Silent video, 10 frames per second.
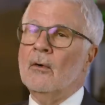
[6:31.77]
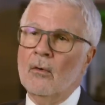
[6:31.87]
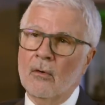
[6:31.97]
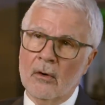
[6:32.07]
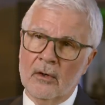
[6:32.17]

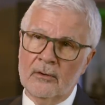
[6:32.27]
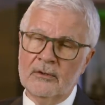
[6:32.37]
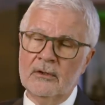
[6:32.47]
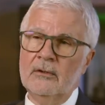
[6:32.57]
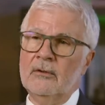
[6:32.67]
or
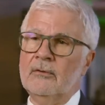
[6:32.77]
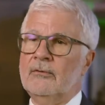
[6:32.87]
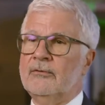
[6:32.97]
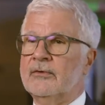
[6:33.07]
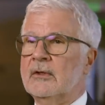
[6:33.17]
to
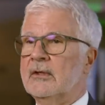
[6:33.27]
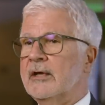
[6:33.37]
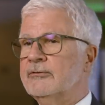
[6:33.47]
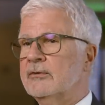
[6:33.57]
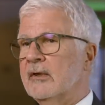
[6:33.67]
use an
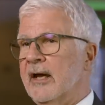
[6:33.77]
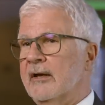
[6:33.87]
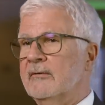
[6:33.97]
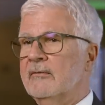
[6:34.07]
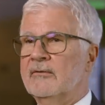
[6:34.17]

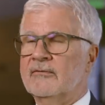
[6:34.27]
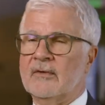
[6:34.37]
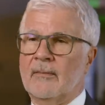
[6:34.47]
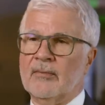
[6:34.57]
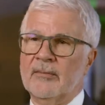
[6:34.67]
electrolyte
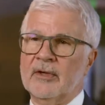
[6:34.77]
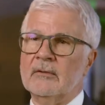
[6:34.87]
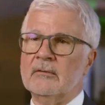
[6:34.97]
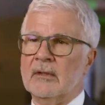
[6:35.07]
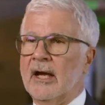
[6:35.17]
supplement
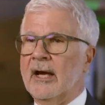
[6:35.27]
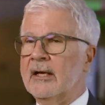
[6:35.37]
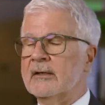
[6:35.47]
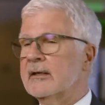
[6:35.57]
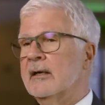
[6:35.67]

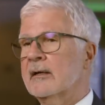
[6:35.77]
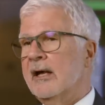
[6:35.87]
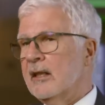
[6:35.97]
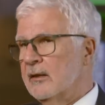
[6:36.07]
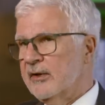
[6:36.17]
like
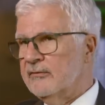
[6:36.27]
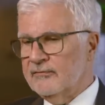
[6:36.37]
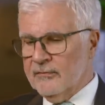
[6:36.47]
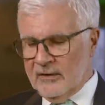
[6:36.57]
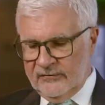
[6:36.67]
Element,
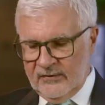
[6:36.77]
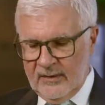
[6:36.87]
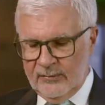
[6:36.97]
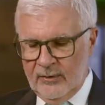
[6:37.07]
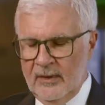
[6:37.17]
for
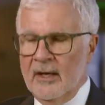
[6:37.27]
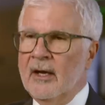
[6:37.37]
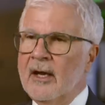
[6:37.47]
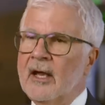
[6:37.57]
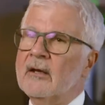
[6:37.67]
example.
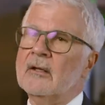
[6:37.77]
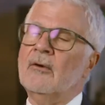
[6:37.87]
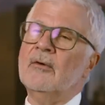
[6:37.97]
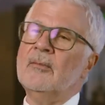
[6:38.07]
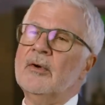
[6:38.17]
And
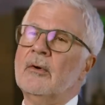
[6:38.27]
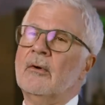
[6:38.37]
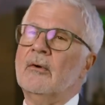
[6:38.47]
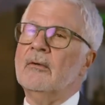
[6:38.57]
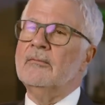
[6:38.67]
lo and
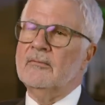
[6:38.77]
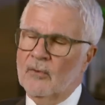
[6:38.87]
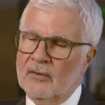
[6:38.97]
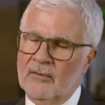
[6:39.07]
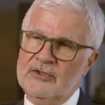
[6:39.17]
behold,
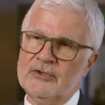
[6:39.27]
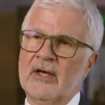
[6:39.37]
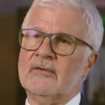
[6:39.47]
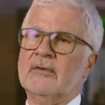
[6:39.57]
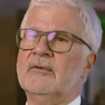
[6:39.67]
when we
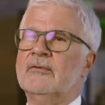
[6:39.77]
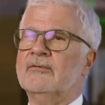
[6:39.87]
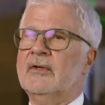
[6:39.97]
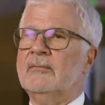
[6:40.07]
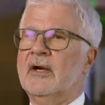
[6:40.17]
check them in
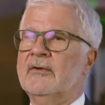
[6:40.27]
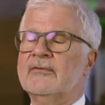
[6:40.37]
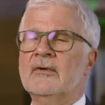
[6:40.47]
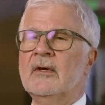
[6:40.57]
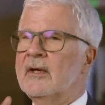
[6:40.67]
3
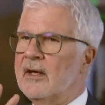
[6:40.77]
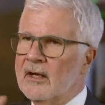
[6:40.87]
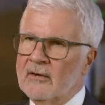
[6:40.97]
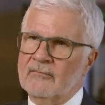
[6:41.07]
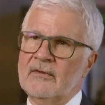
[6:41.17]
months,
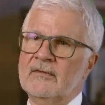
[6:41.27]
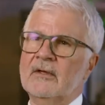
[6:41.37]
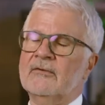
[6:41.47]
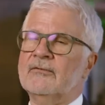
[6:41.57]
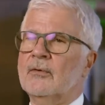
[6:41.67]

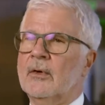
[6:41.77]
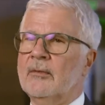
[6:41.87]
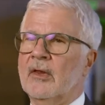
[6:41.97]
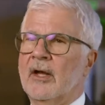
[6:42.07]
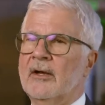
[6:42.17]
everything is
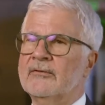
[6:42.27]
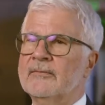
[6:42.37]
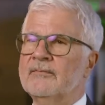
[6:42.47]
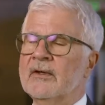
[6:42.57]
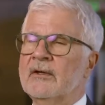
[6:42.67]
normalized.
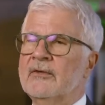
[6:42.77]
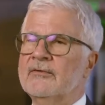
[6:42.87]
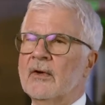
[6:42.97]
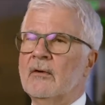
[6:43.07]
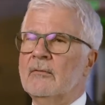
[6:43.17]

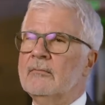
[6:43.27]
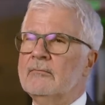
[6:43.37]
So